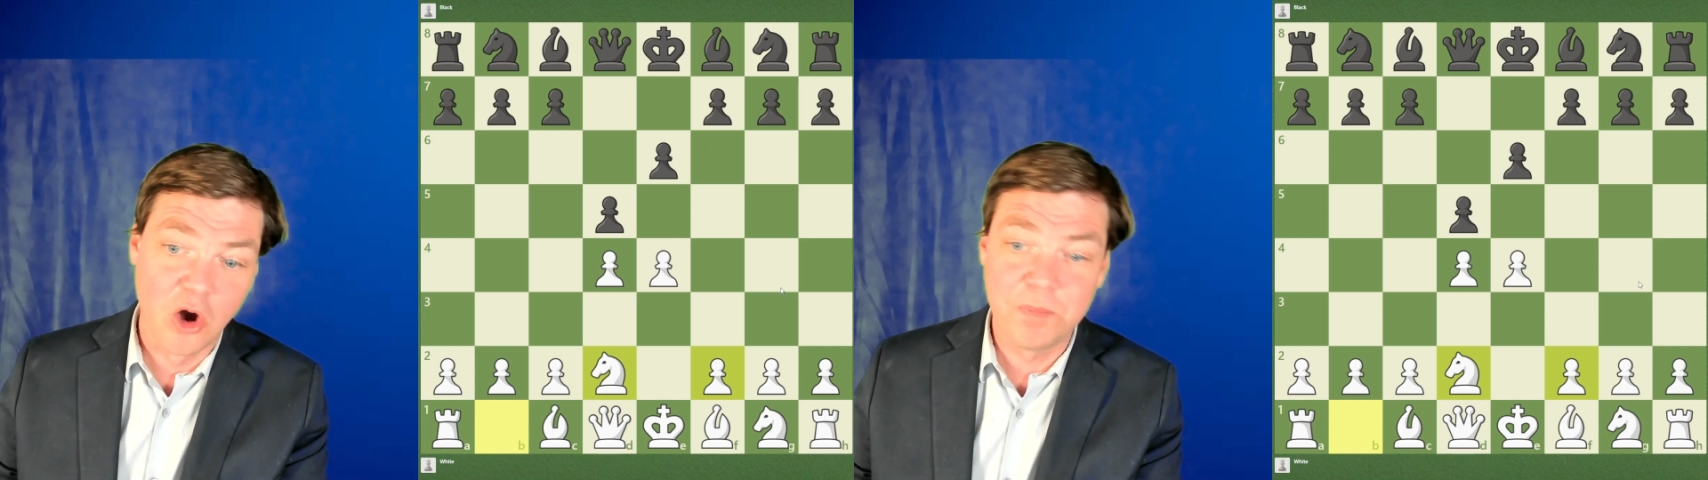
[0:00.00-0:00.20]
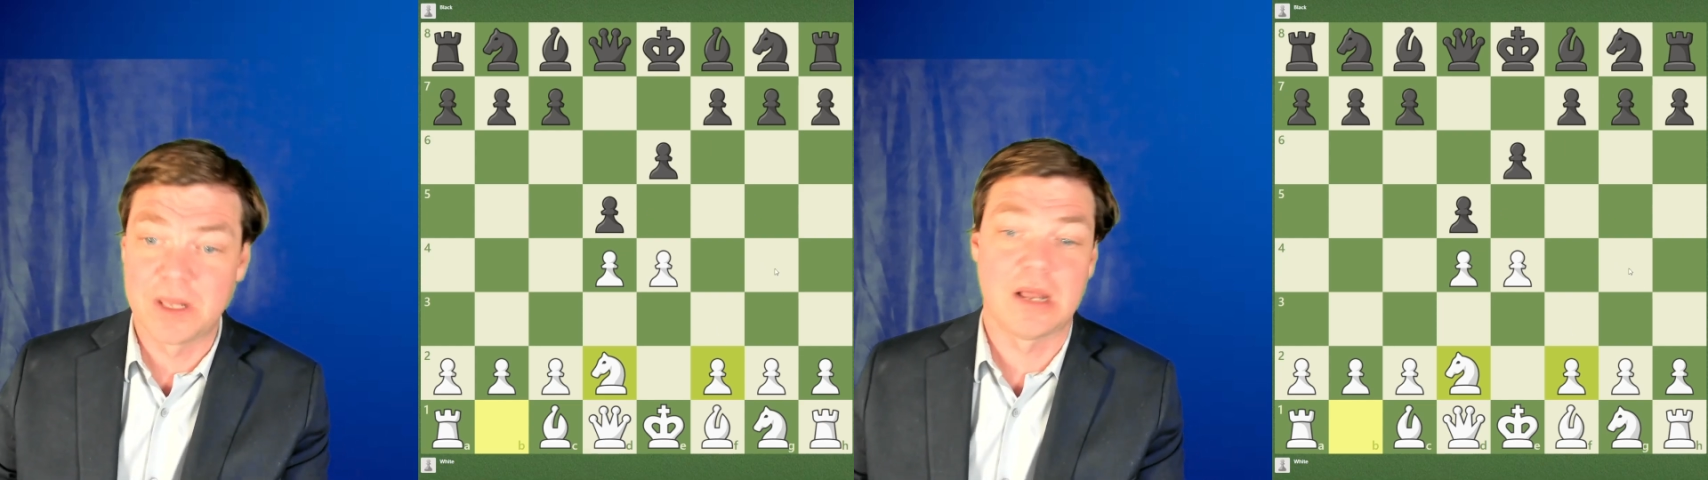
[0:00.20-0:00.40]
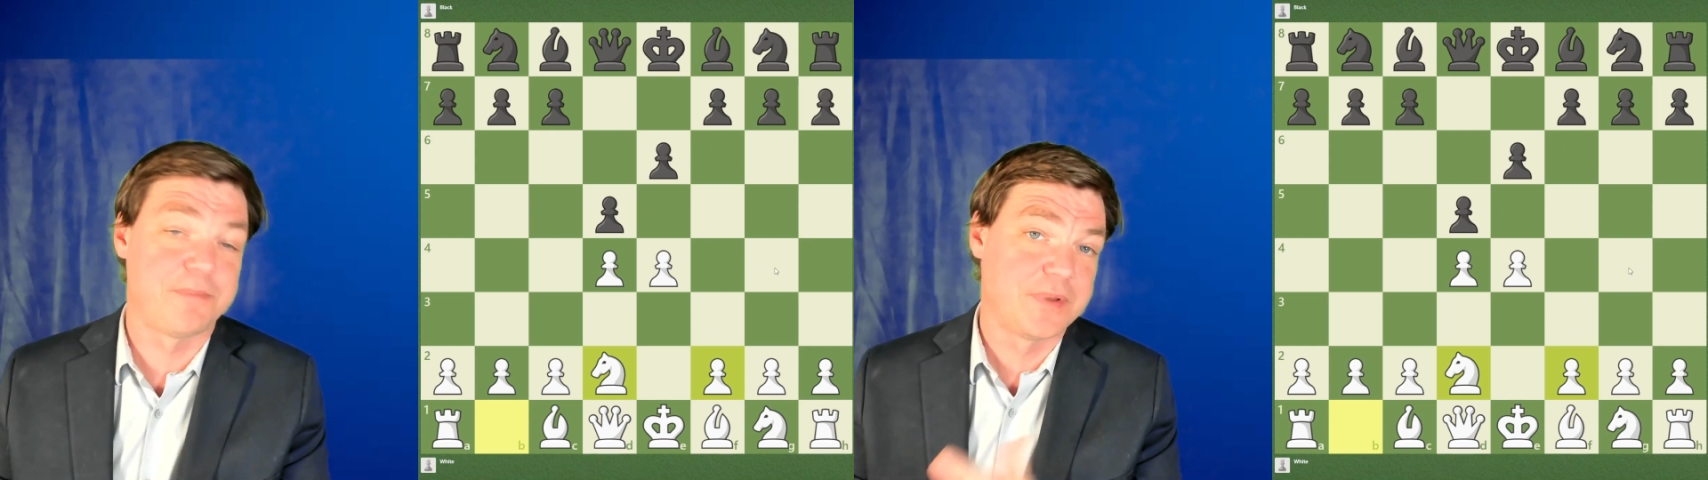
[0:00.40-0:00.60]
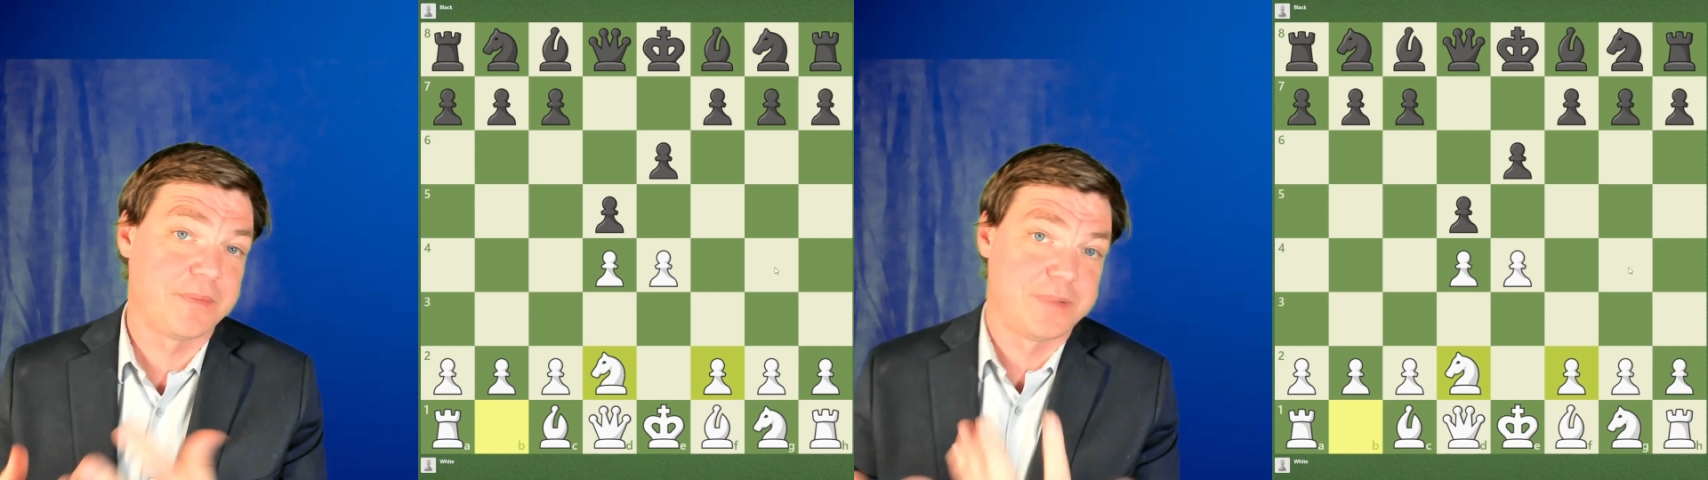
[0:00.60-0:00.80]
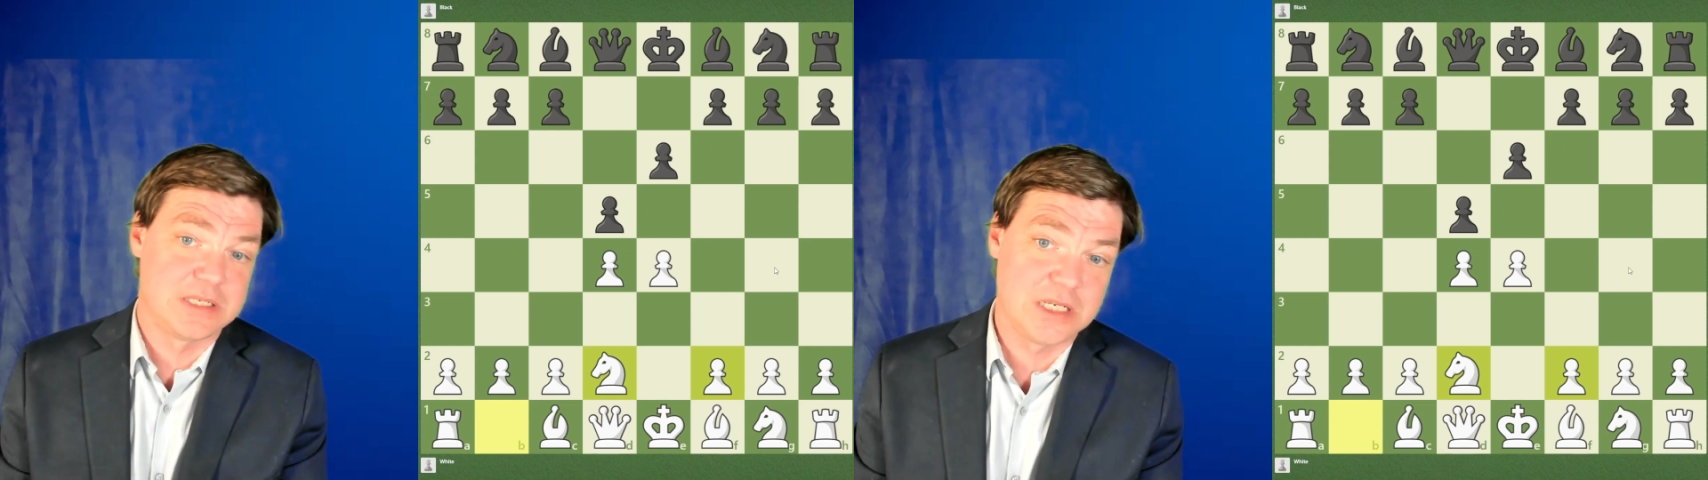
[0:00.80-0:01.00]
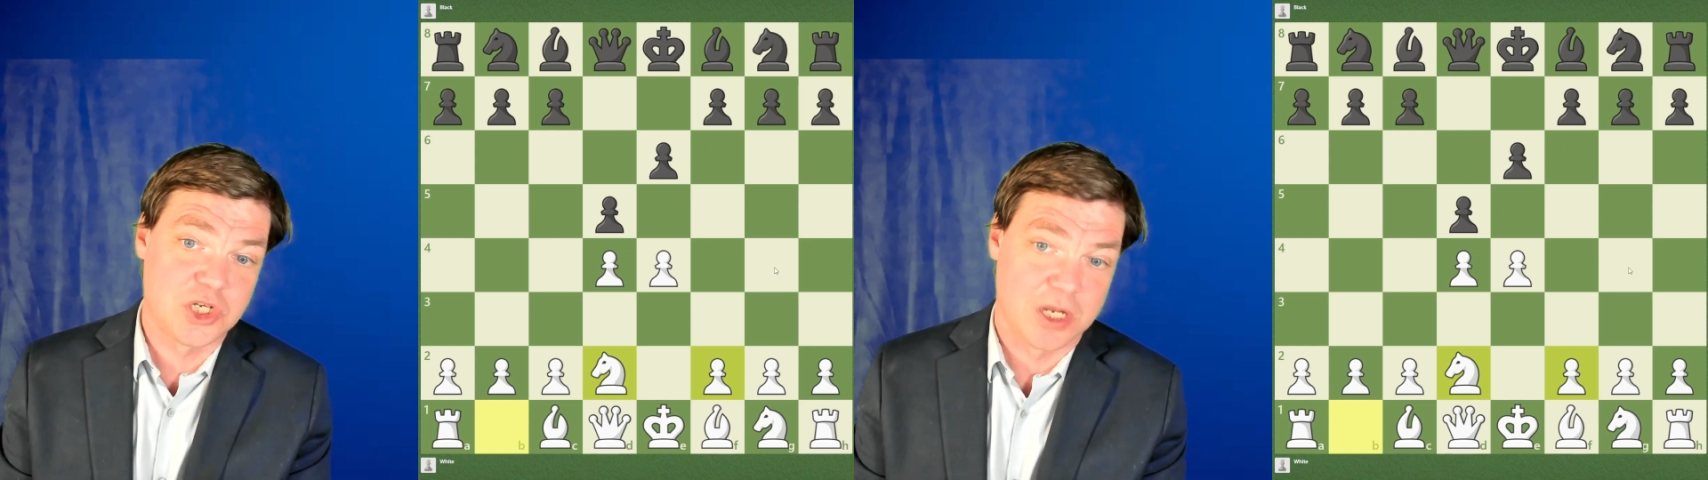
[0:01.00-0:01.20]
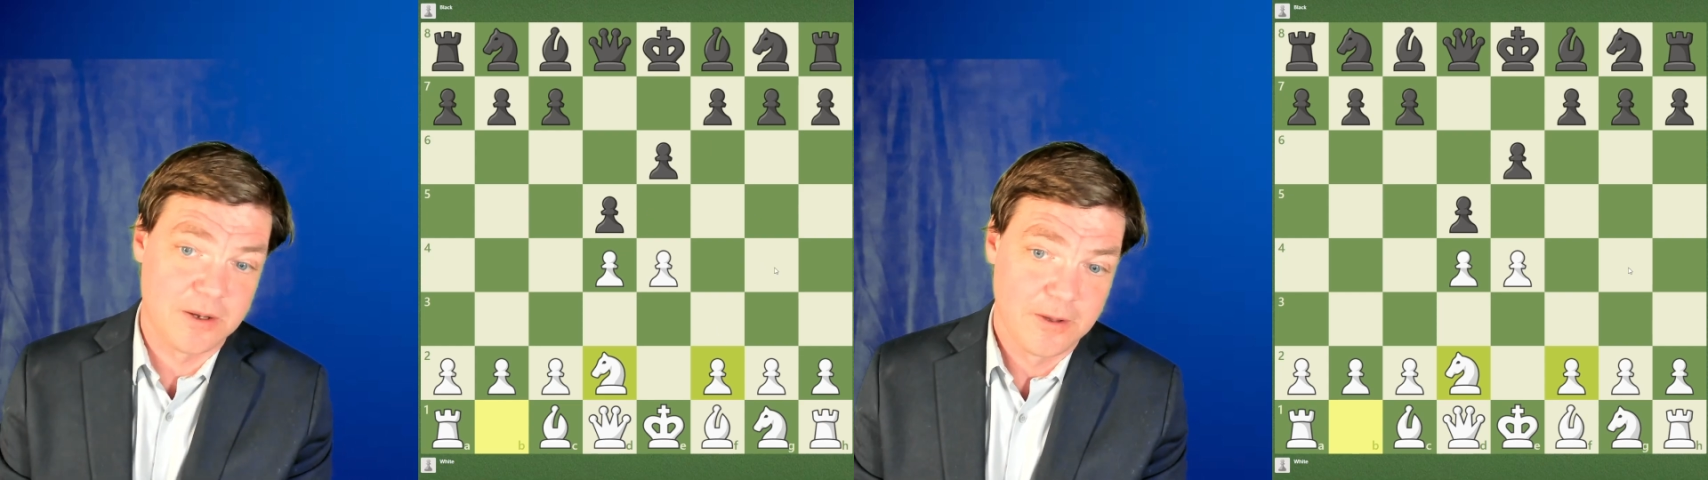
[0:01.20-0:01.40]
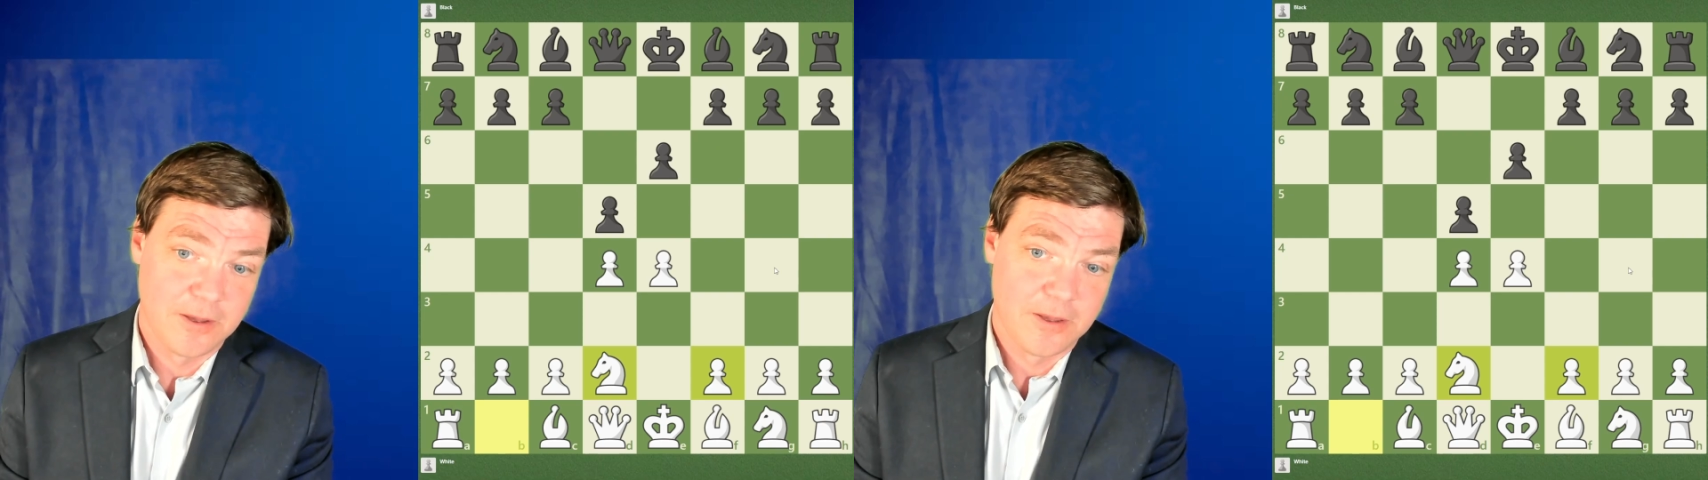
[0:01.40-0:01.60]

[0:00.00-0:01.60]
open up the position,